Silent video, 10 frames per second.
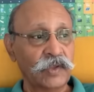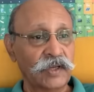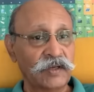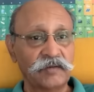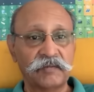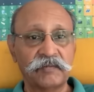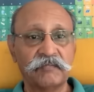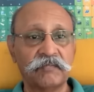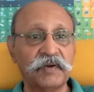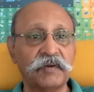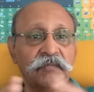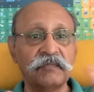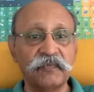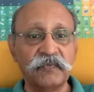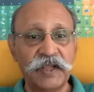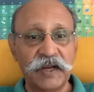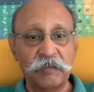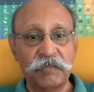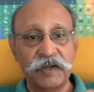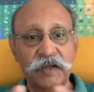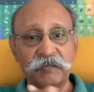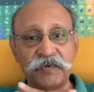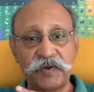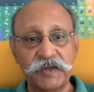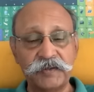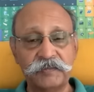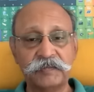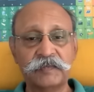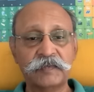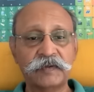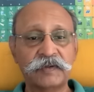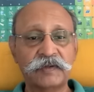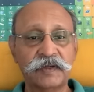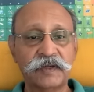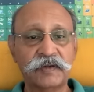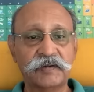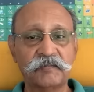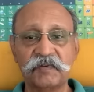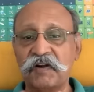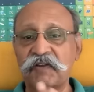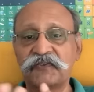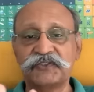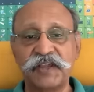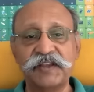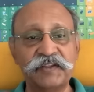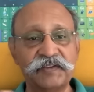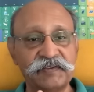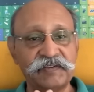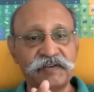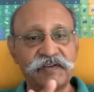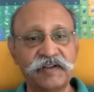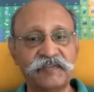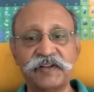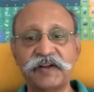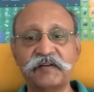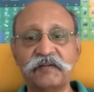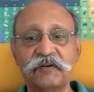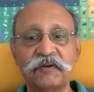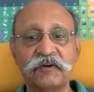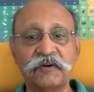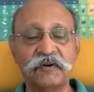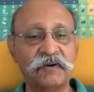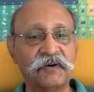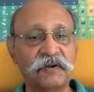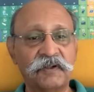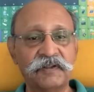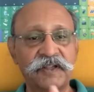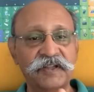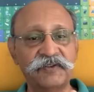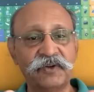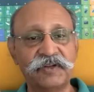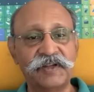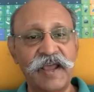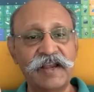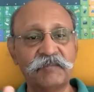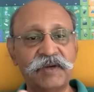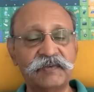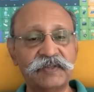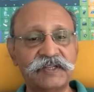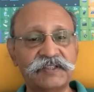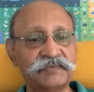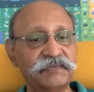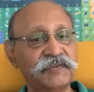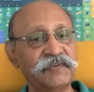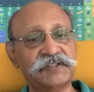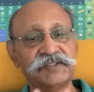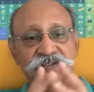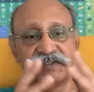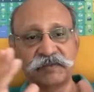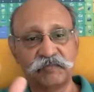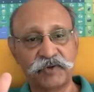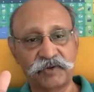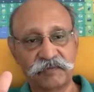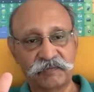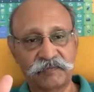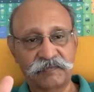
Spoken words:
and, we are up a gum tree. And a lot of Chinese have said, oh, there's no dilemma with us. We will just support